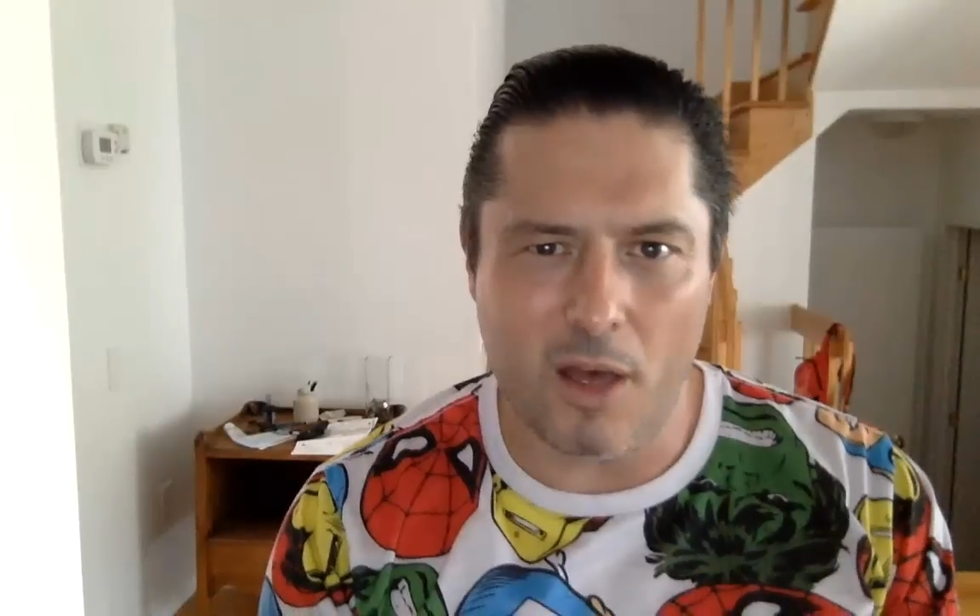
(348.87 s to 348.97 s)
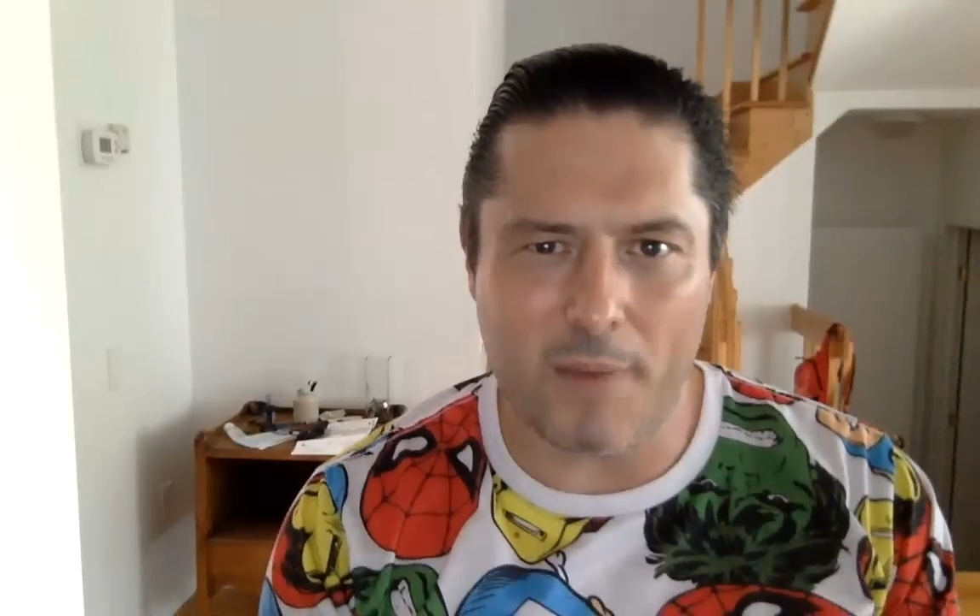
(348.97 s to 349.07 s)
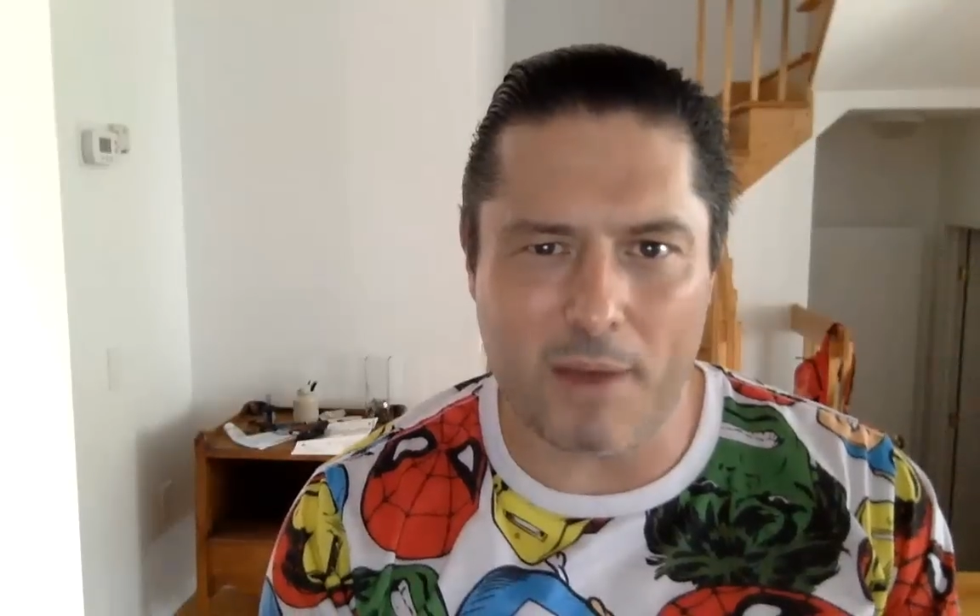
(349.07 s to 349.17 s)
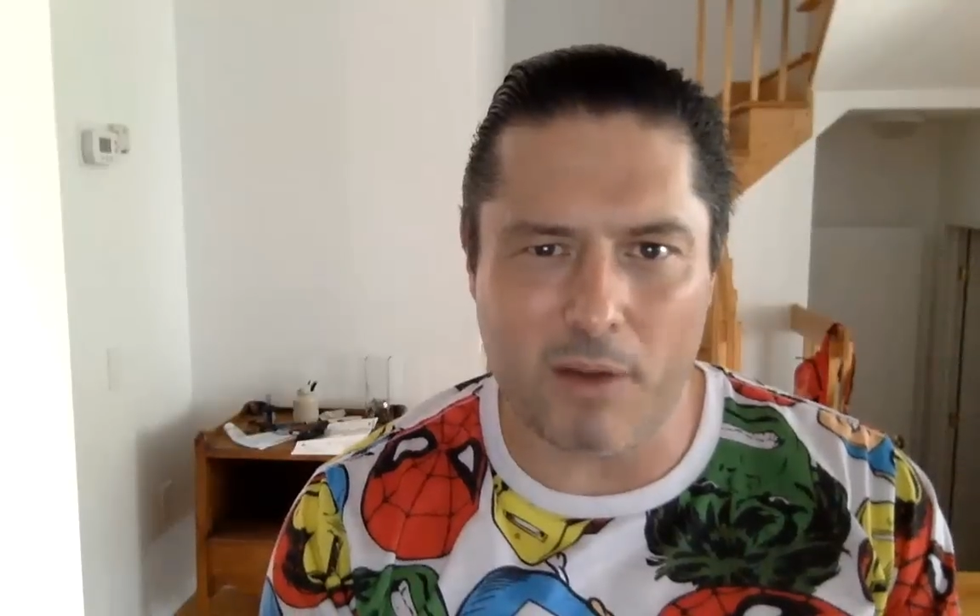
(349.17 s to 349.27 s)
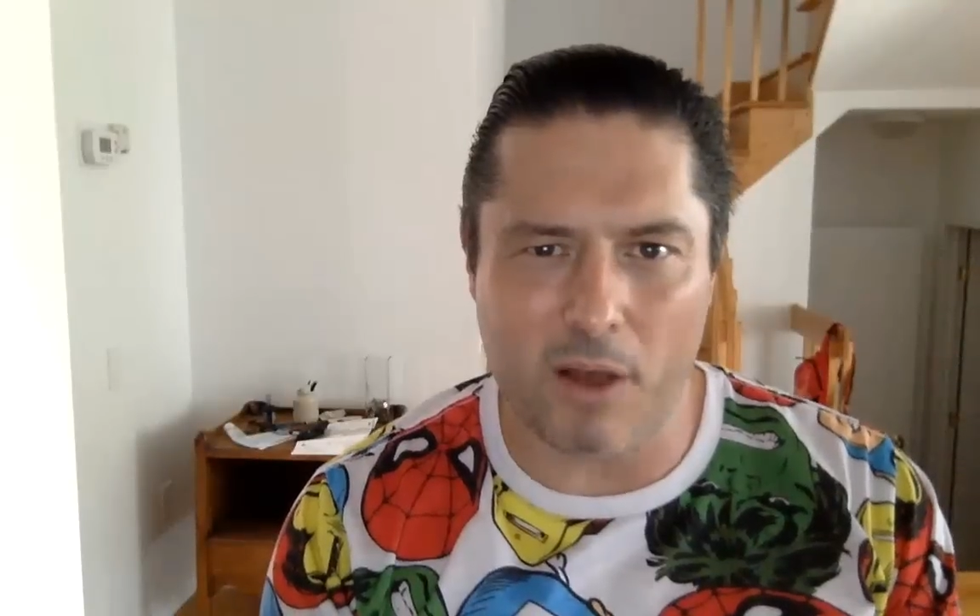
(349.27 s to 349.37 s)

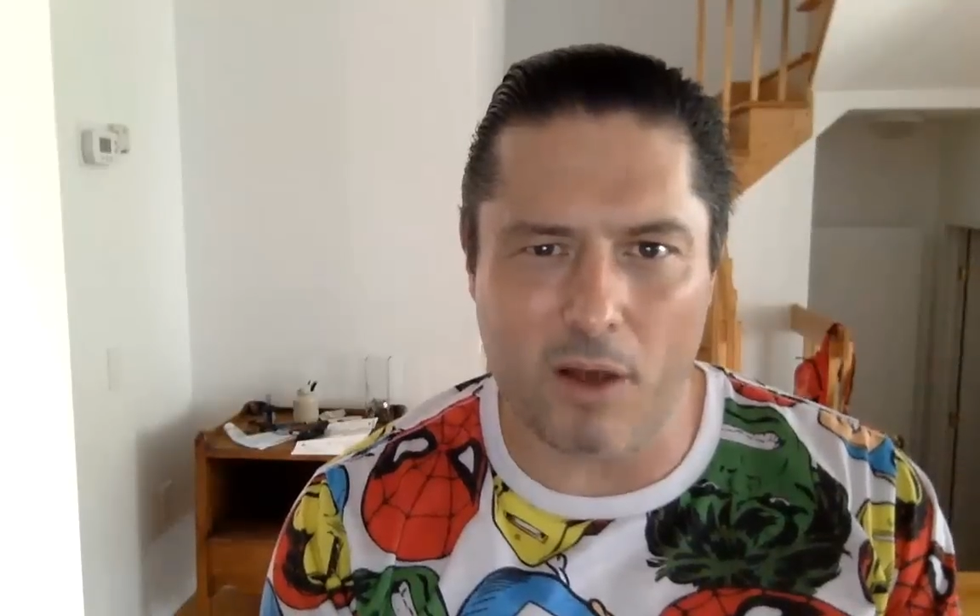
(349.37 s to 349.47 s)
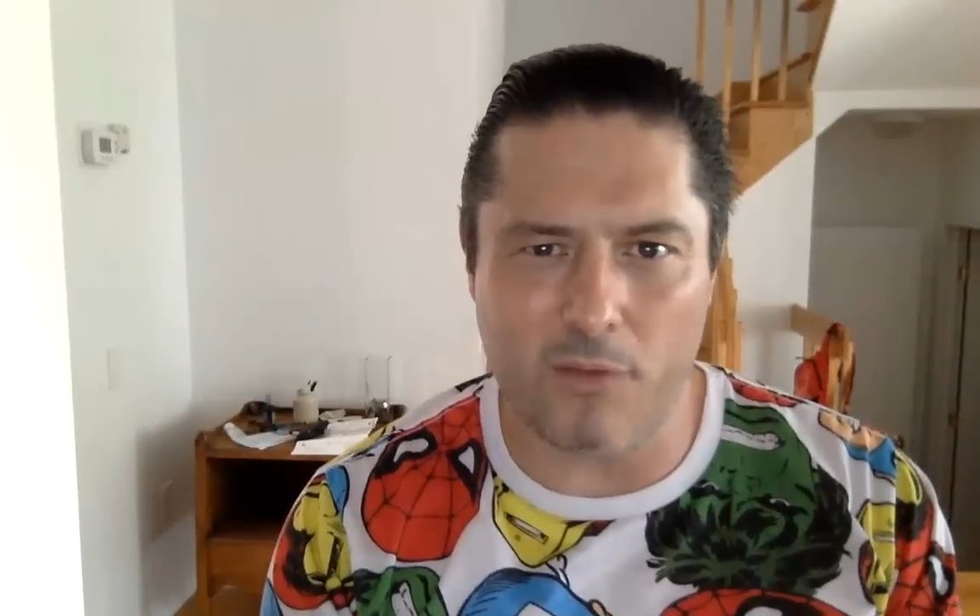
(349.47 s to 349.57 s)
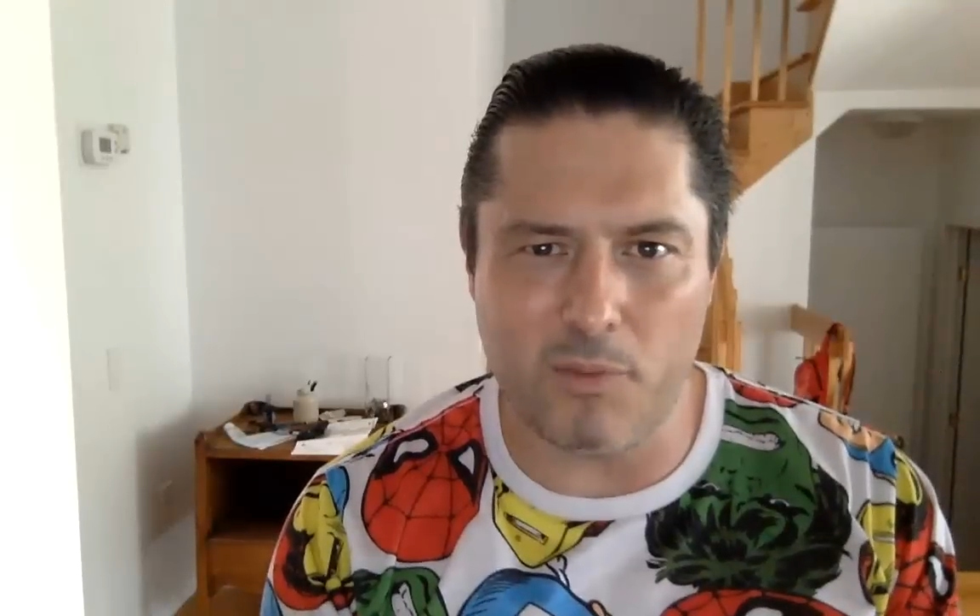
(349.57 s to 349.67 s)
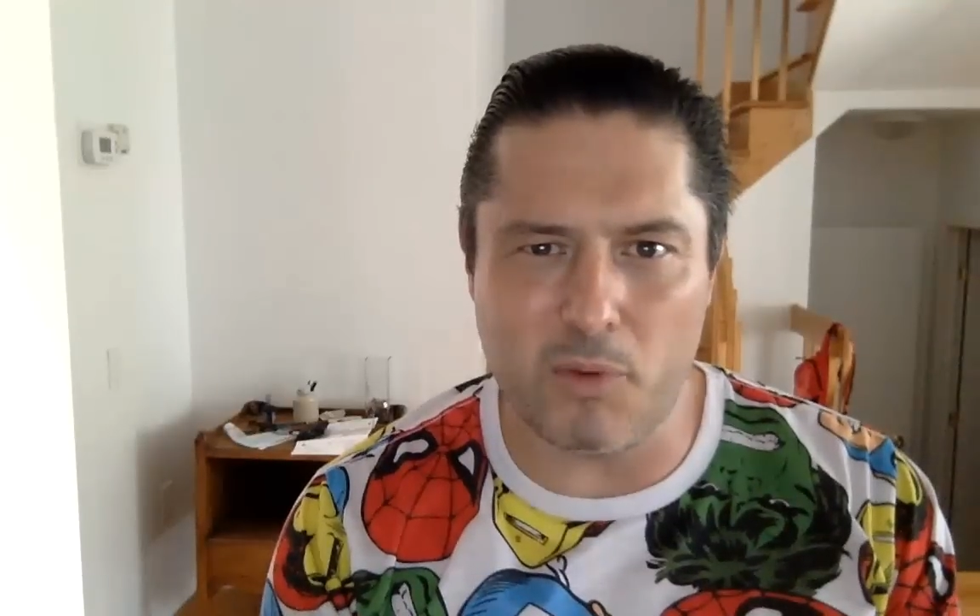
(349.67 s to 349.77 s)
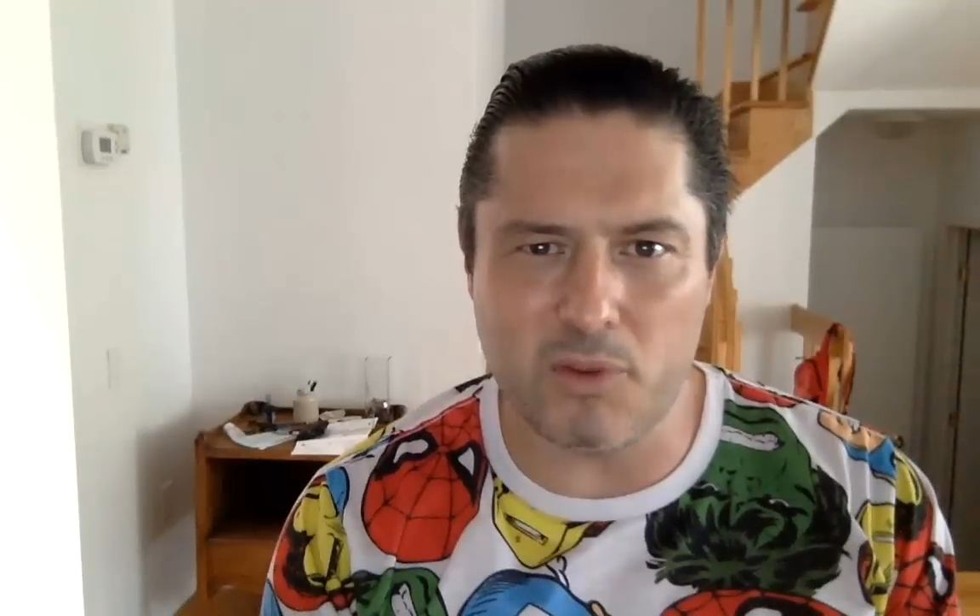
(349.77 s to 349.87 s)
About
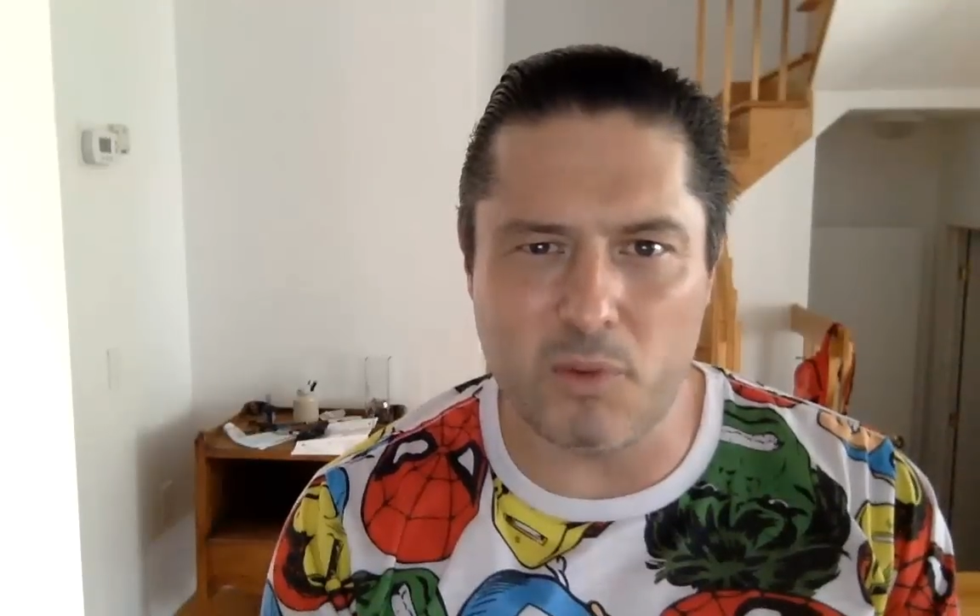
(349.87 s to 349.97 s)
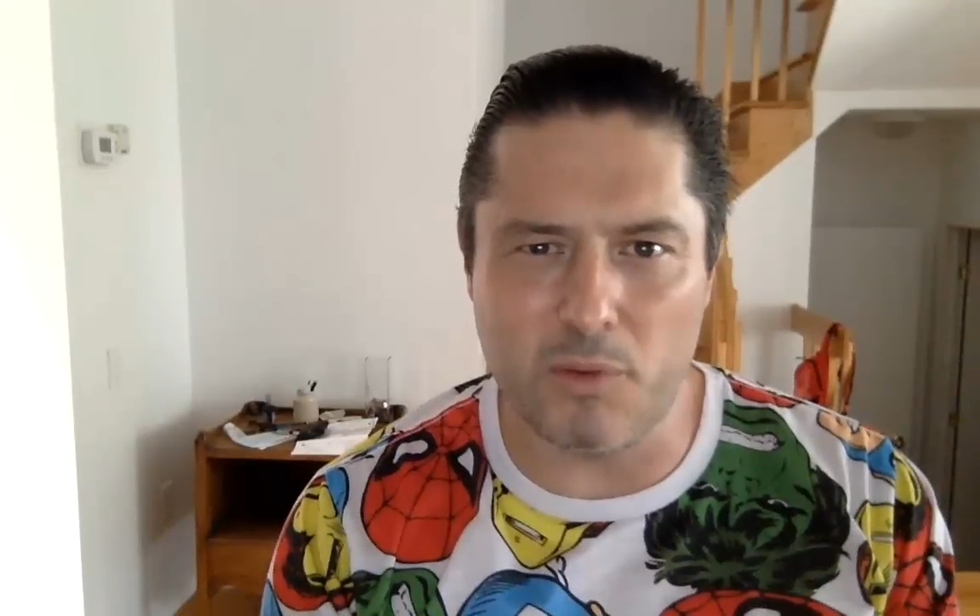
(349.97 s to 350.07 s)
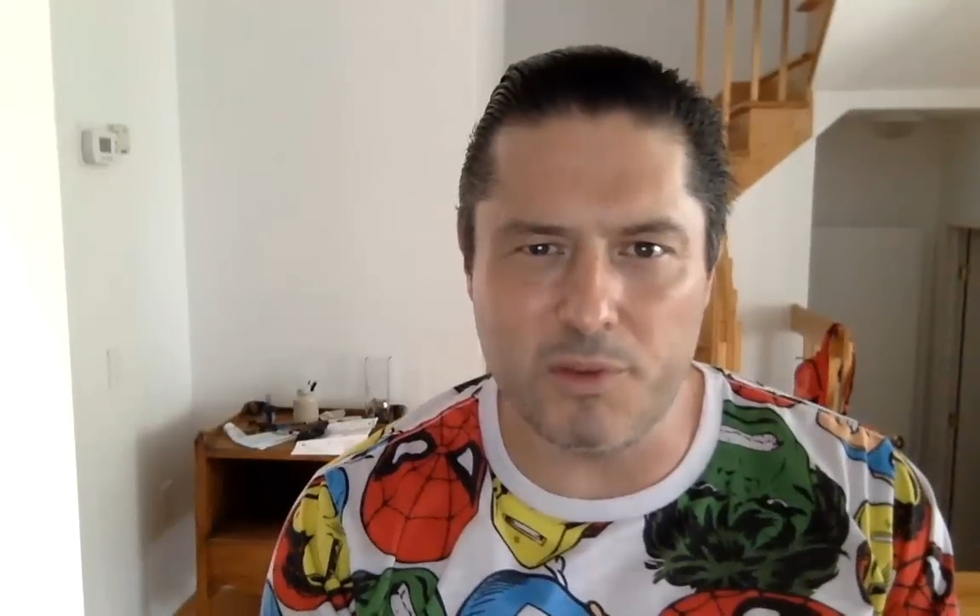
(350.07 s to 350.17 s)
half the books we